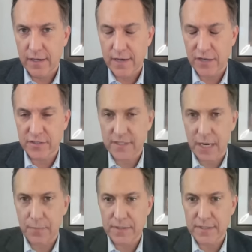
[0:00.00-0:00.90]
not just
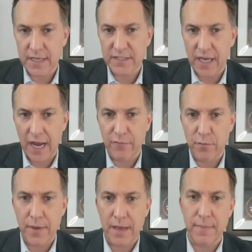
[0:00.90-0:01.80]
get up at 6, you got to have your
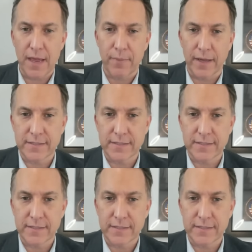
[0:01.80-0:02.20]
bed made by